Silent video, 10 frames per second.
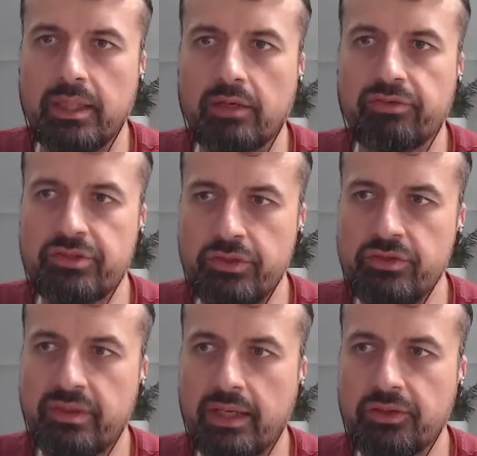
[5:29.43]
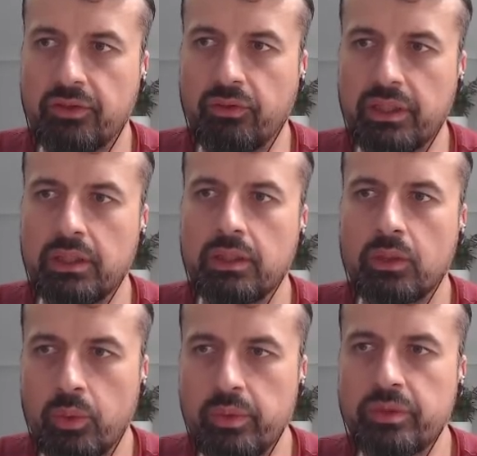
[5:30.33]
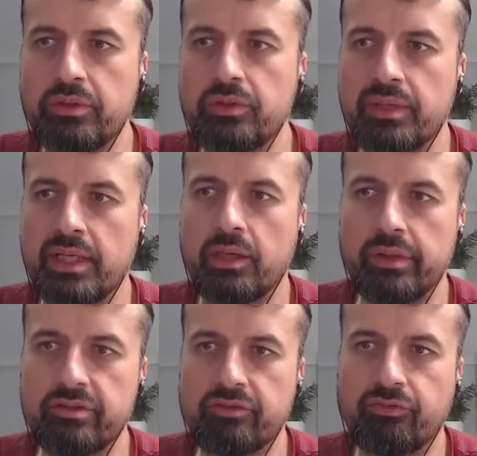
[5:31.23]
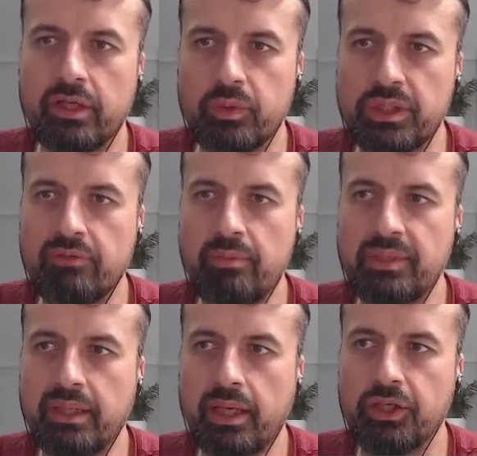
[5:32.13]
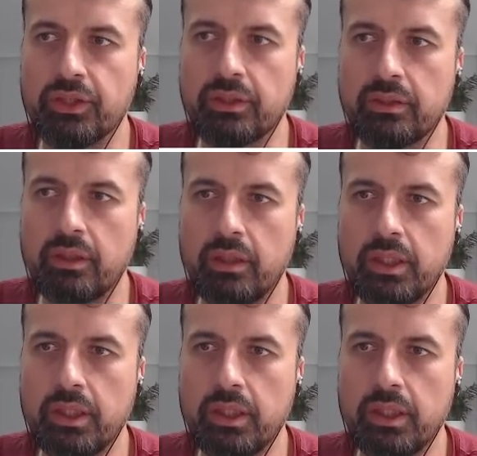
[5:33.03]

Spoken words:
Now for us to use a category, all we want to do now is find whichever application